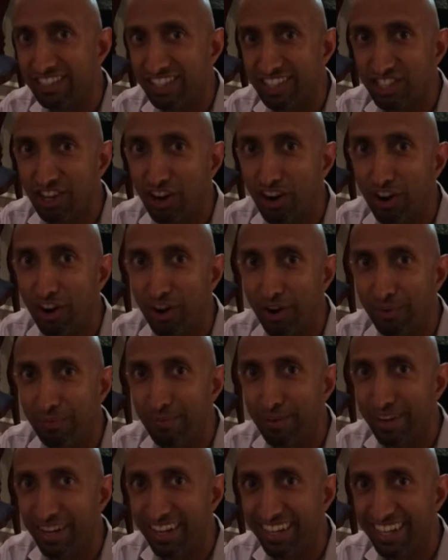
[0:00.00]
It's hard,
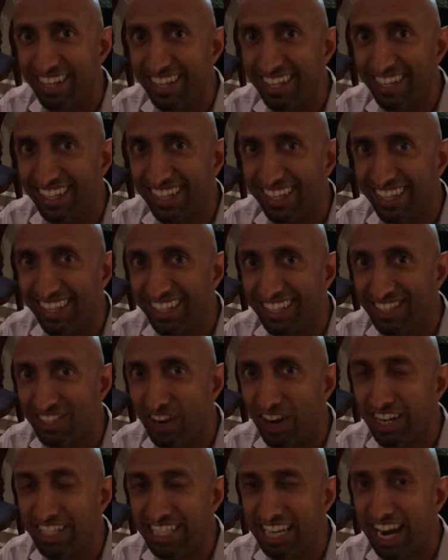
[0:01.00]
but uh -huh.
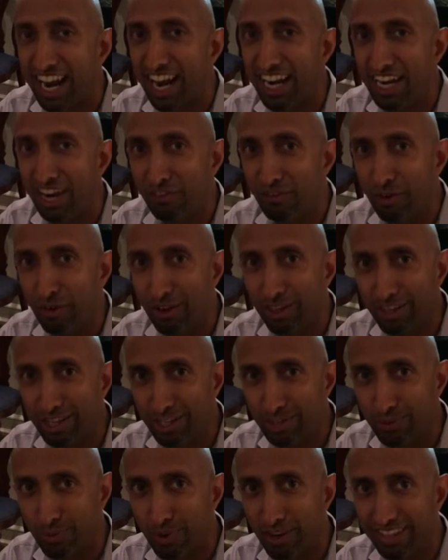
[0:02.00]
try to say hi to everyone at
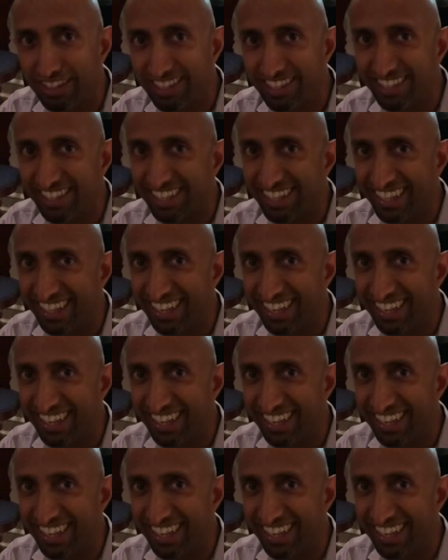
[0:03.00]
least once.